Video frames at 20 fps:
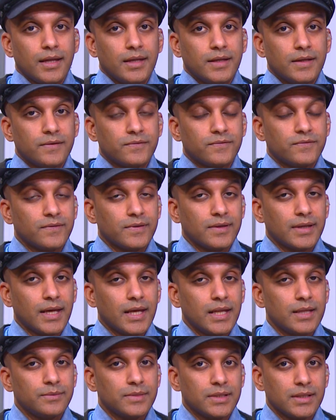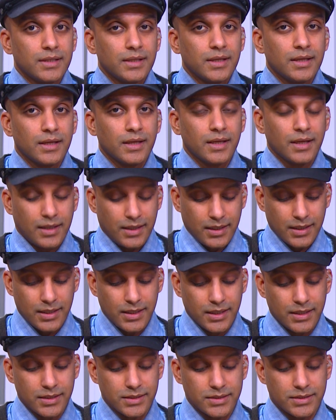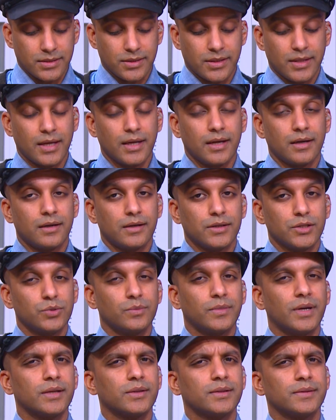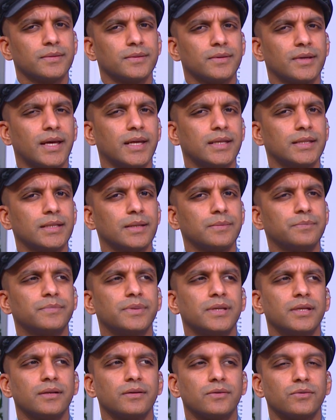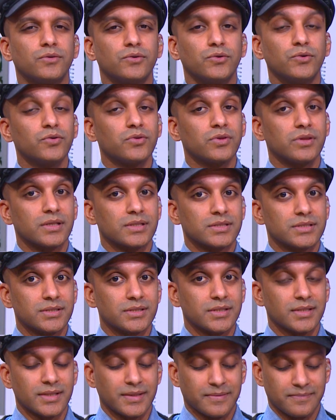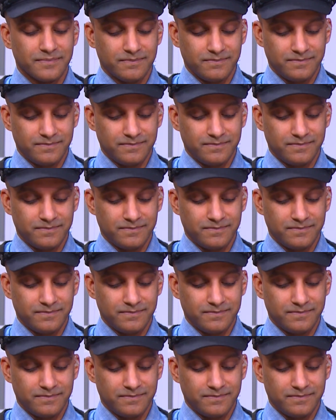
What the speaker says: if an enemy is there, you might end up being ruthless to him.